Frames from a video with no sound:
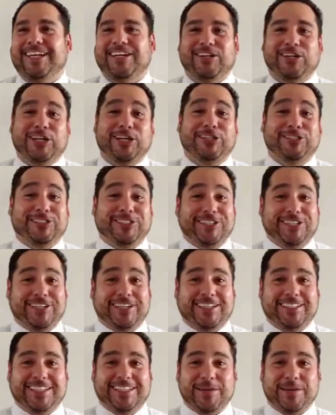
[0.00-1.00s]
here's a
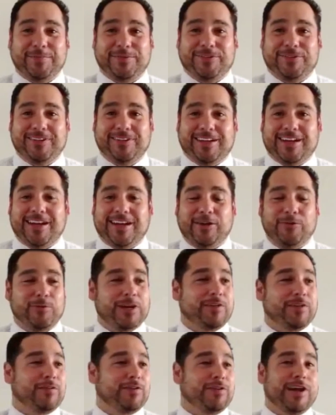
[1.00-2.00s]
good example.
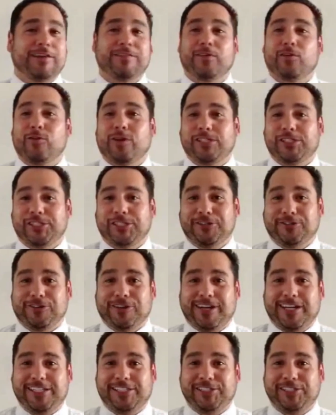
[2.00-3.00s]
Whenever you have a question
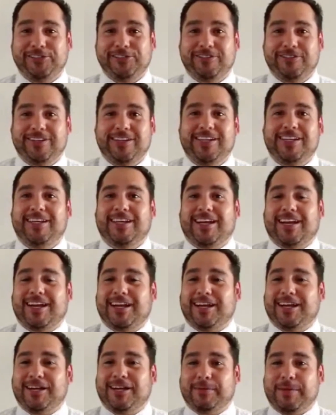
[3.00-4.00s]
or an issue,
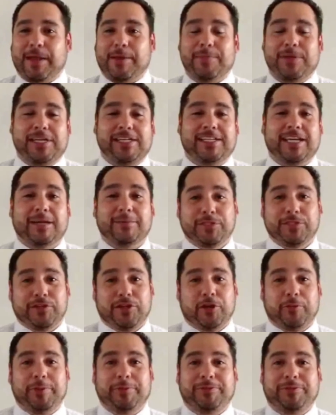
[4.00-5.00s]
how many times
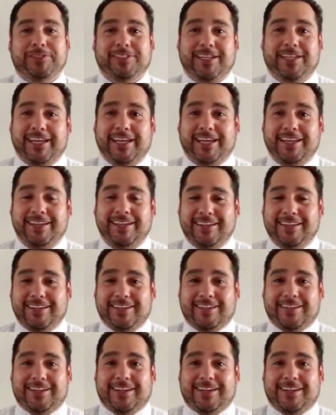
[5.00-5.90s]
do you hear people say,